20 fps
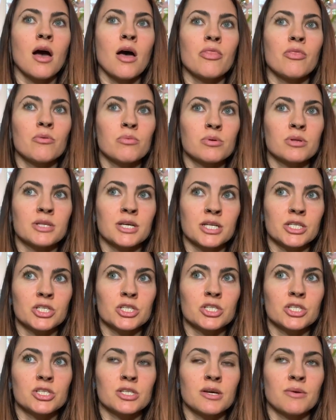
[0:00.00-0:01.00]
the
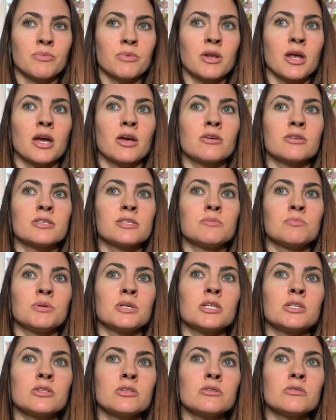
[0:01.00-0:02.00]
relationship, that I could
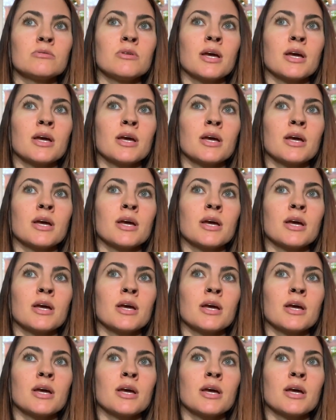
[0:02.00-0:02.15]
speak to,